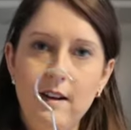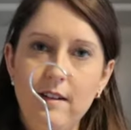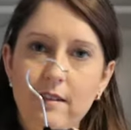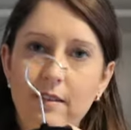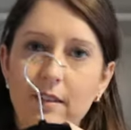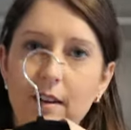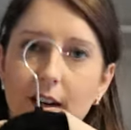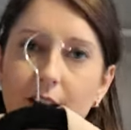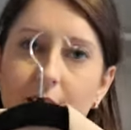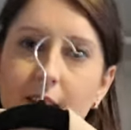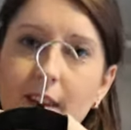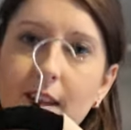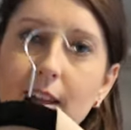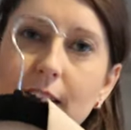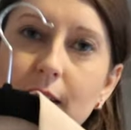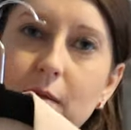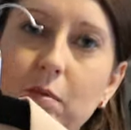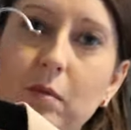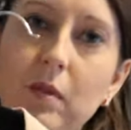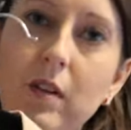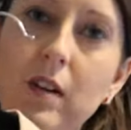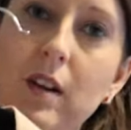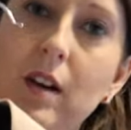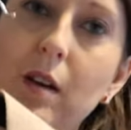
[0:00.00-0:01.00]
Right, this
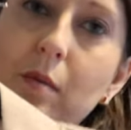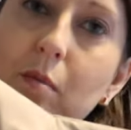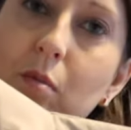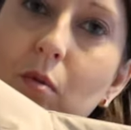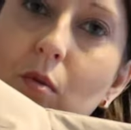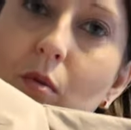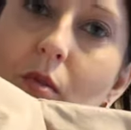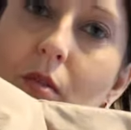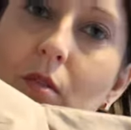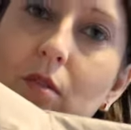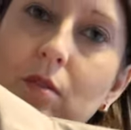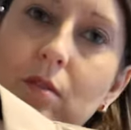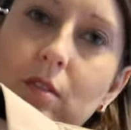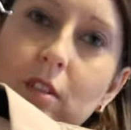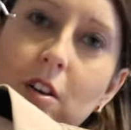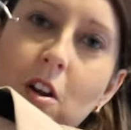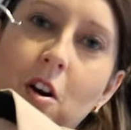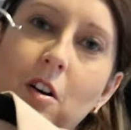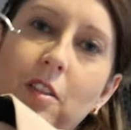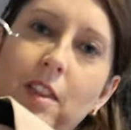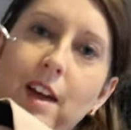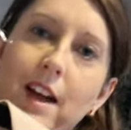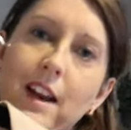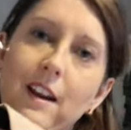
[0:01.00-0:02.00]
one I bought
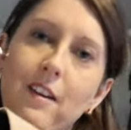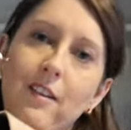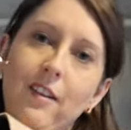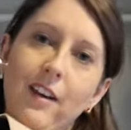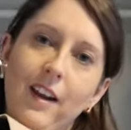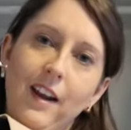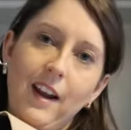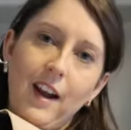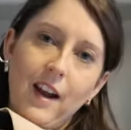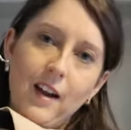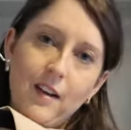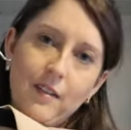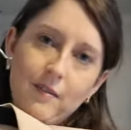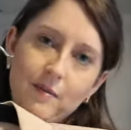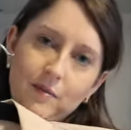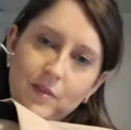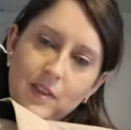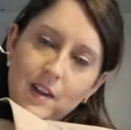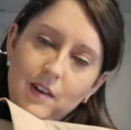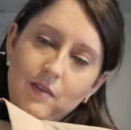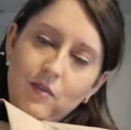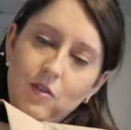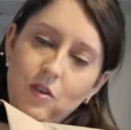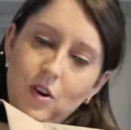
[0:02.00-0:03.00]
not that long ago.
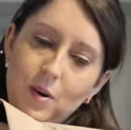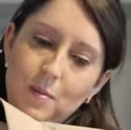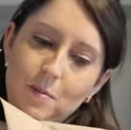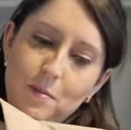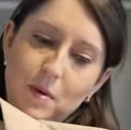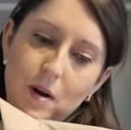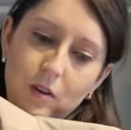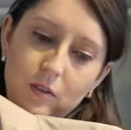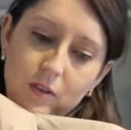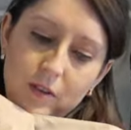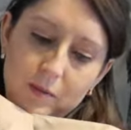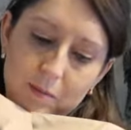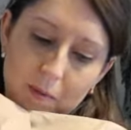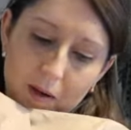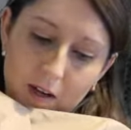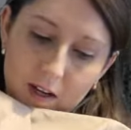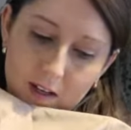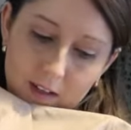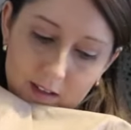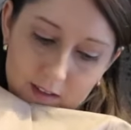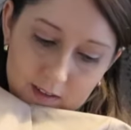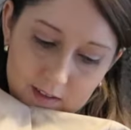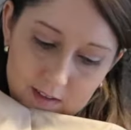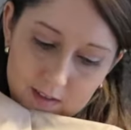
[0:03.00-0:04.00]
Never impulse
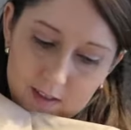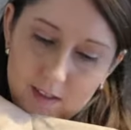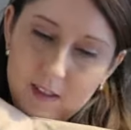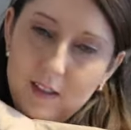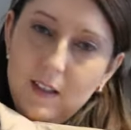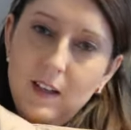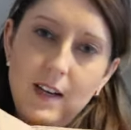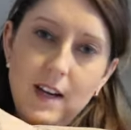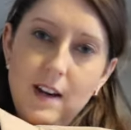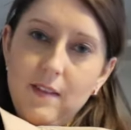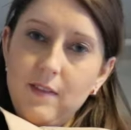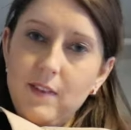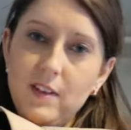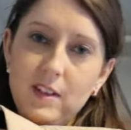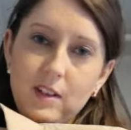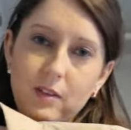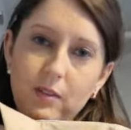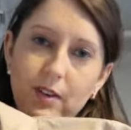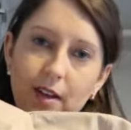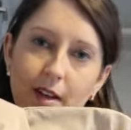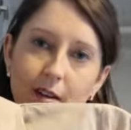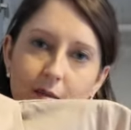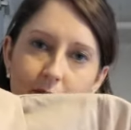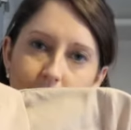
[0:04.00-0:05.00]
buy. Never
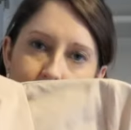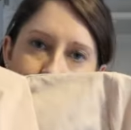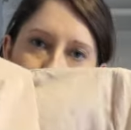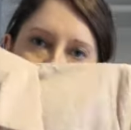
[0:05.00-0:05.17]
do it.